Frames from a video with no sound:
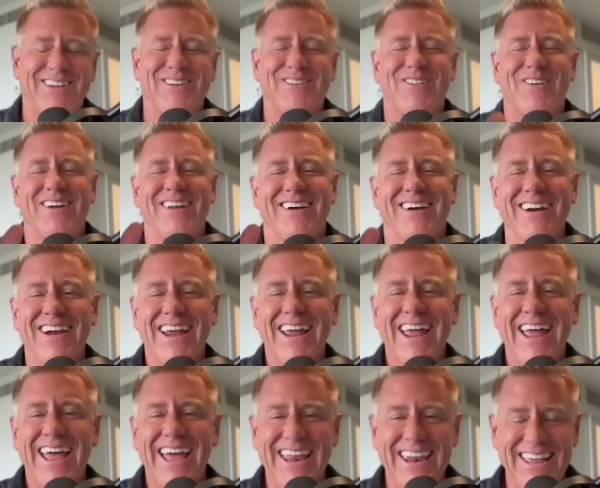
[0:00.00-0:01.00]
Twitter?
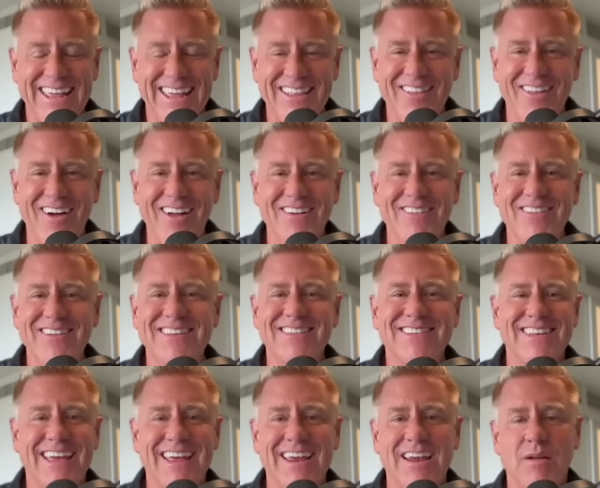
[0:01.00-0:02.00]
And Elon was
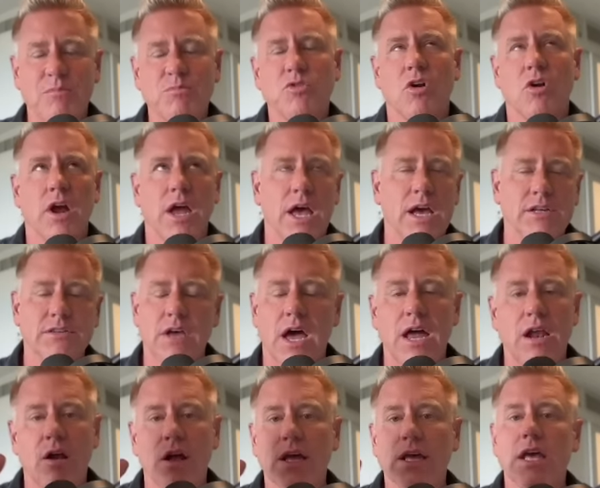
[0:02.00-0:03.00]
saying, I'm sorry, X.
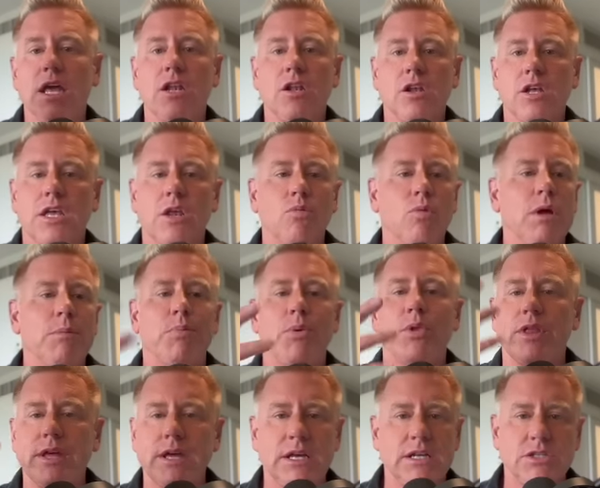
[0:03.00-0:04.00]
I can can we
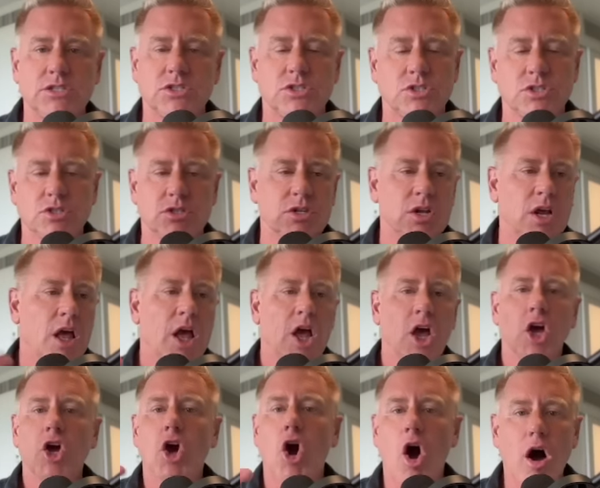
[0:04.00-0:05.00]
please just
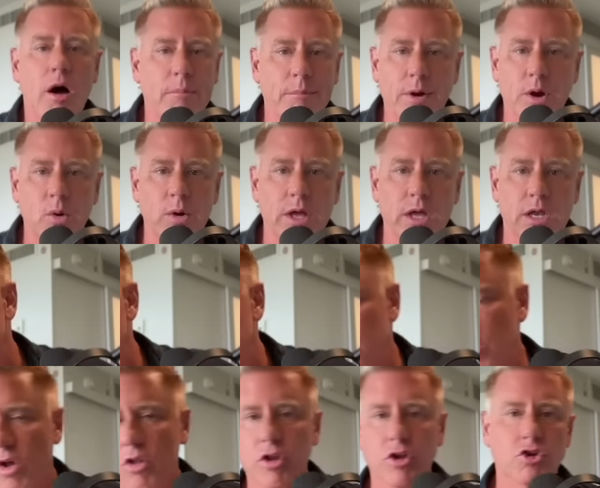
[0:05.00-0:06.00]
combo it?
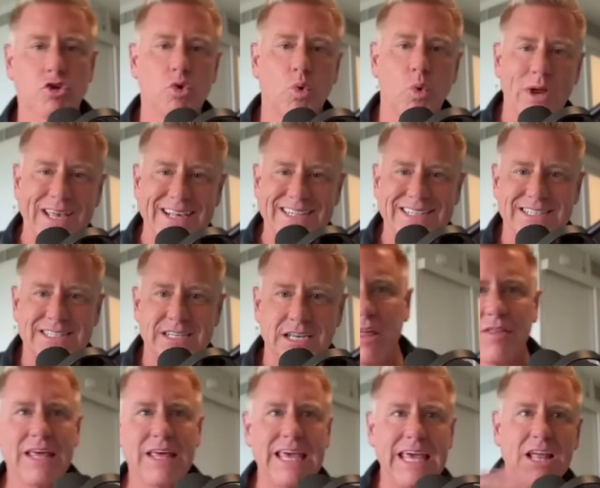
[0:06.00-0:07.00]
call it Twix. I
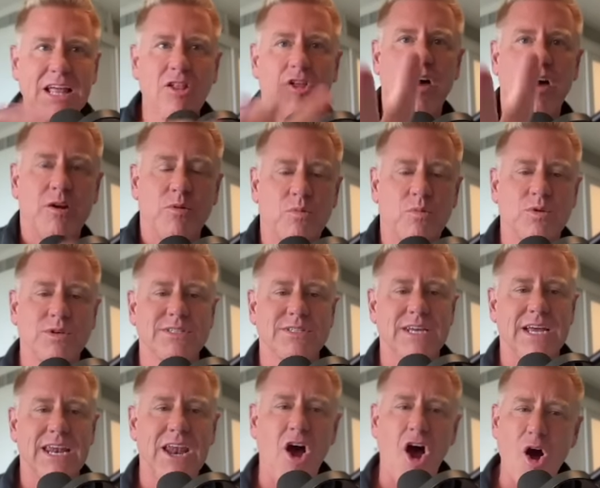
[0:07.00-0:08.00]
think Elon was
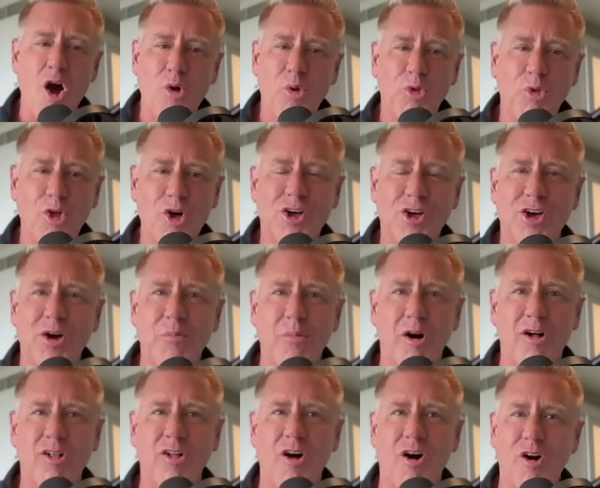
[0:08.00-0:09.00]
saying, "Oh, look,
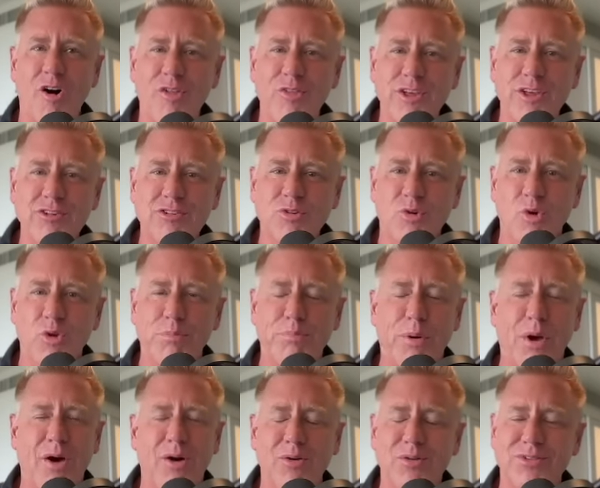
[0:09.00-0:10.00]
Kamala, all these old
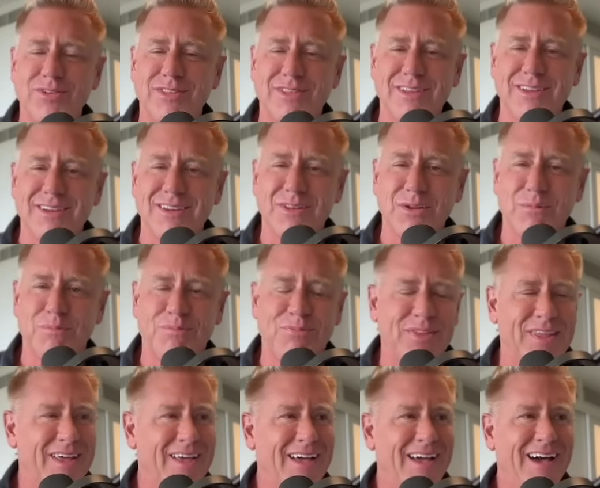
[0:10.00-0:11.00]
posts that you,
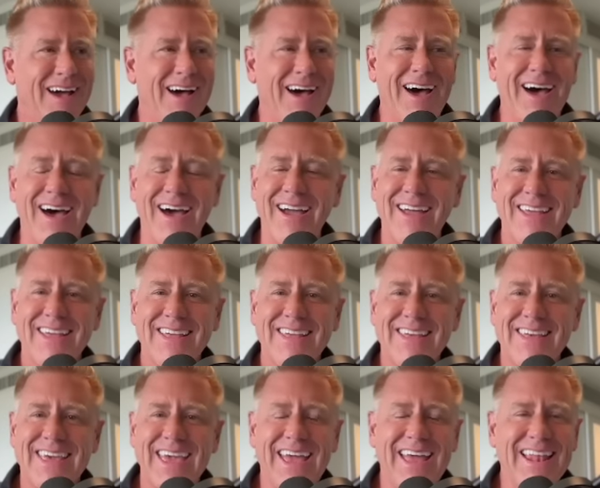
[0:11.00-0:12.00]
huh? You
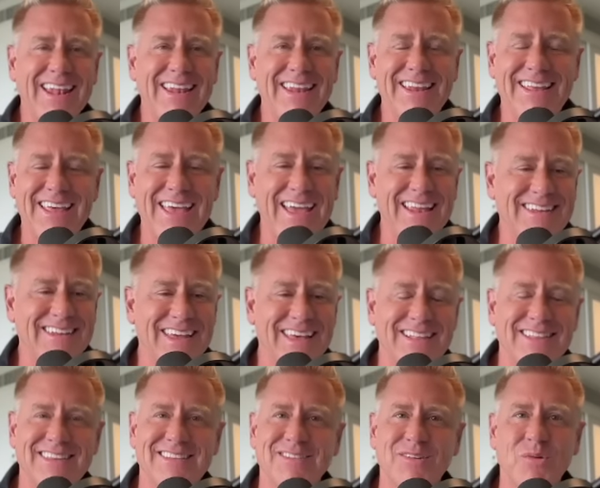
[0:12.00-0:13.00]
can't you can't take
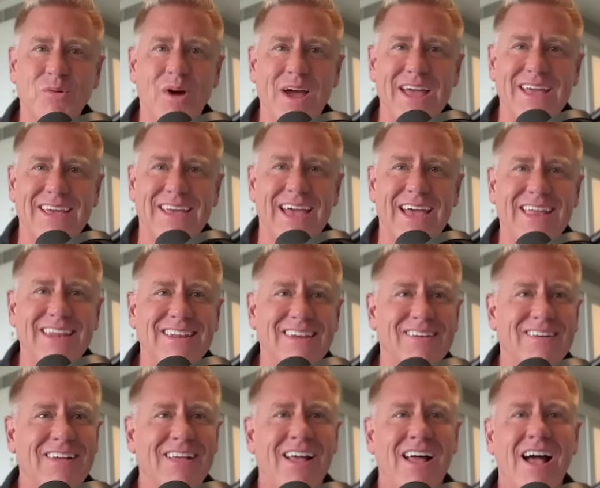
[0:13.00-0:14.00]
this away, can you?
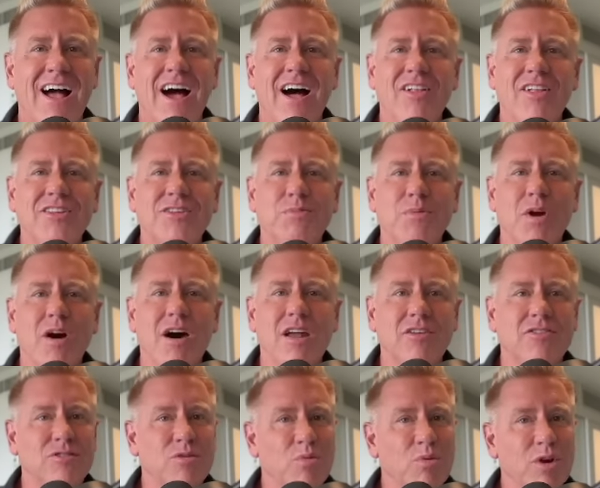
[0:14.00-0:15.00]
Uh, let's be
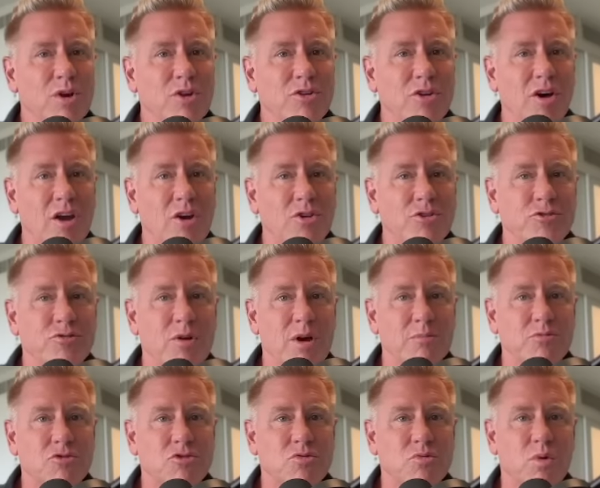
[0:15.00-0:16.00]
honest. The real Donald
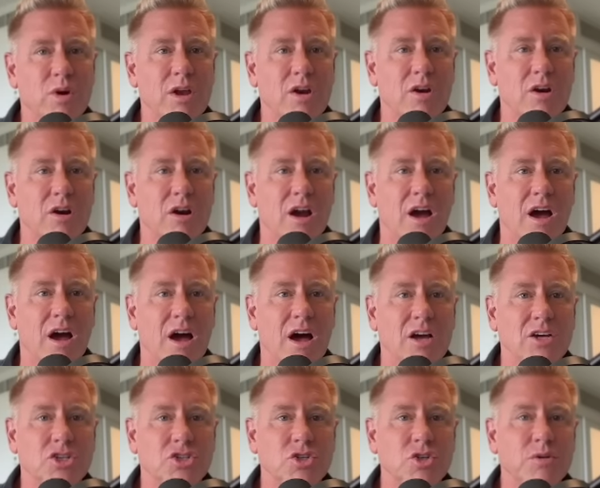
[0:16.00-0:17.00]
Trump's Twitter uh,
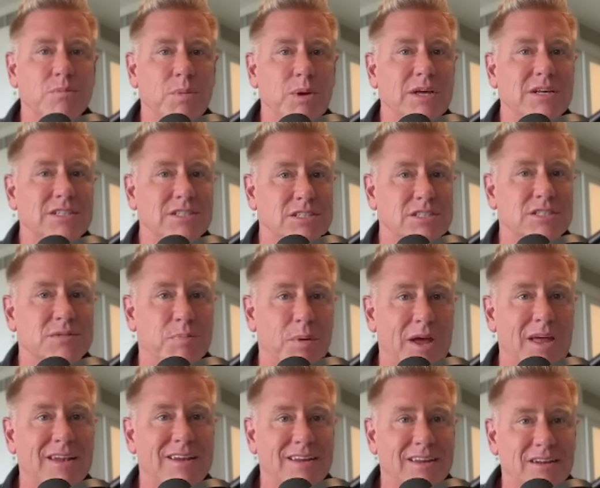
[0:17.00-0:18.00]
should be
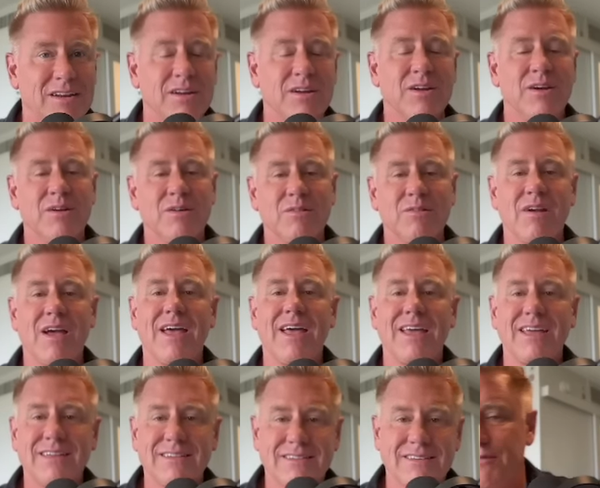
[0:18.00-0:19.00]
suspended,
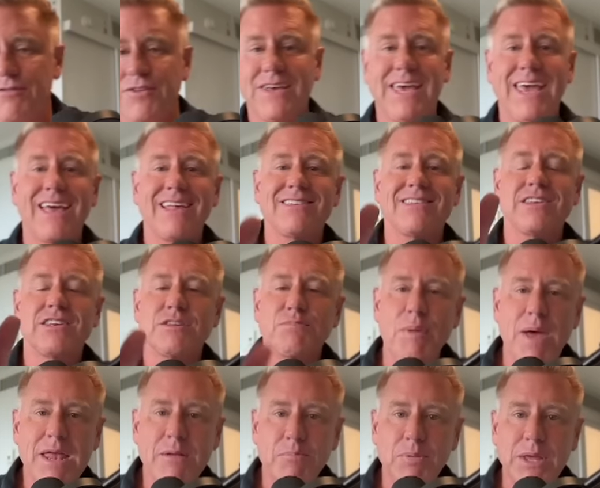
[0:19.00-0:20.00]
right? If you can't
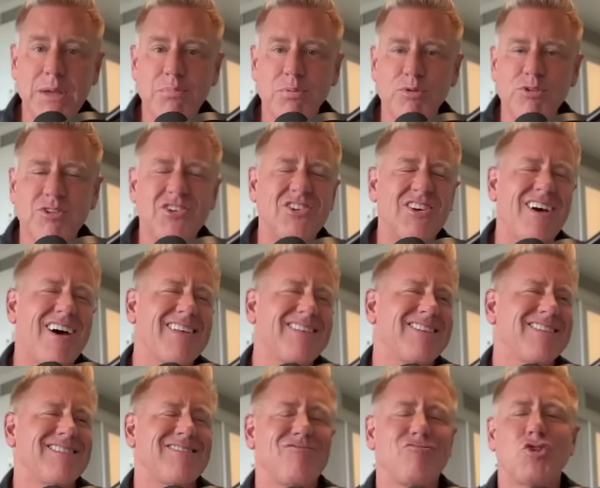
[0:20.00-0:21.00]
suspend people,
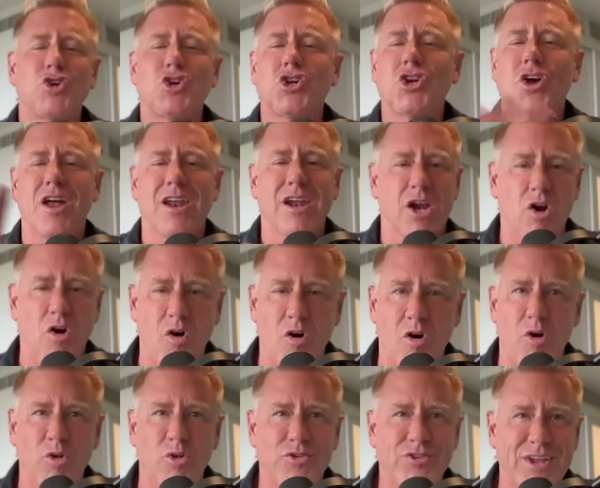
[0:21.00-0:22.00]
just shut it
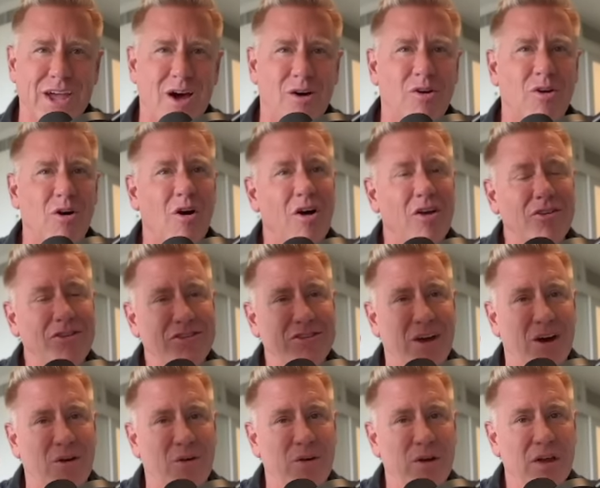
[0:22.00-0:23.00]
all down.
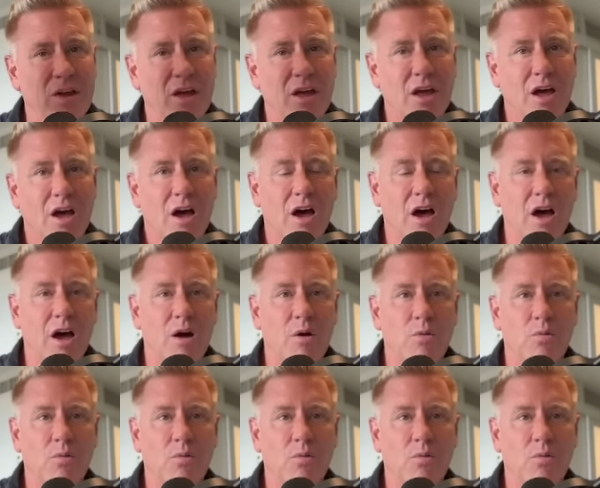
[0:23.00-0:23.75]
Also, uh,